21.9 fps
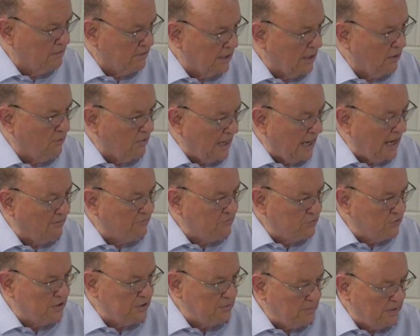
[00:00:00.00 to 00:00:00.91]
they will have
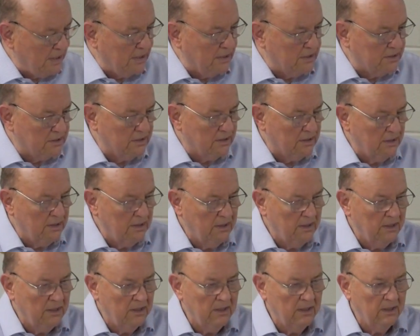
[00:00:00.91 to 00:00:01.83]
to admit
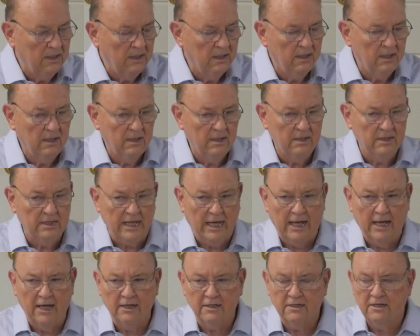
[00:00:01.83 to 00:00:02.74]

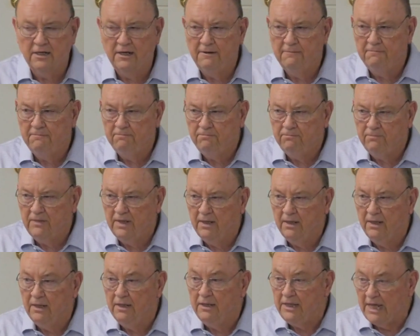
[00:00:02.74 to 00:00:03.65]
that
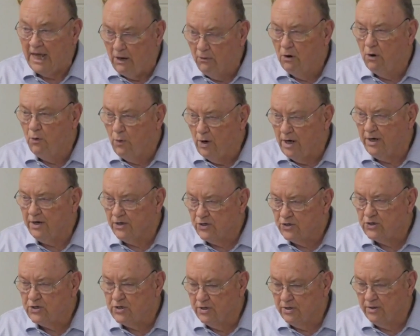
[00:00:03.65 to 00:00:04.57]
they were
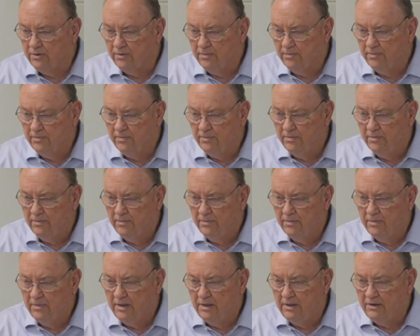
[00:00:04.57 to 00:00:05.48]
witnessed to.
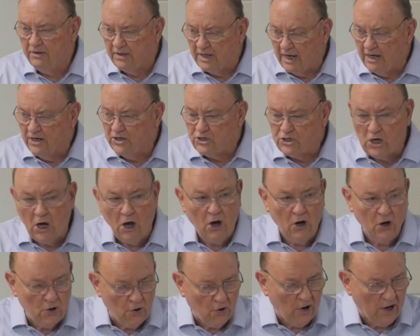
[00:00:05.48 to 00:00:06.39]
They
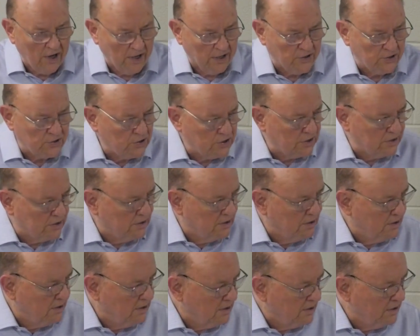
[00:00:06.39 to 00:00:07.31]
saw Christ
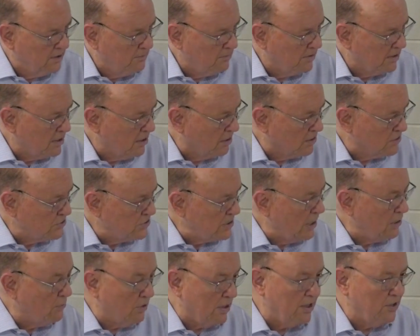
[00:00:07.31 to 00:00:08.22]
because
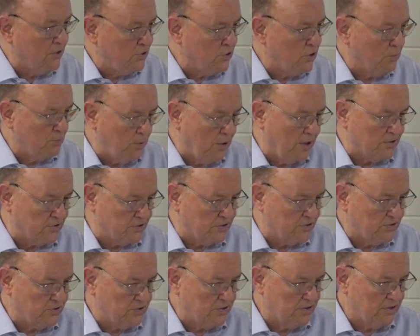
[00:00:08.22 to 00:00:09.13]
they were in your
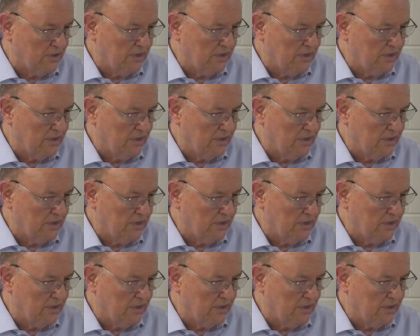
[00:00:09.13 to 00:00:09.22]
presence.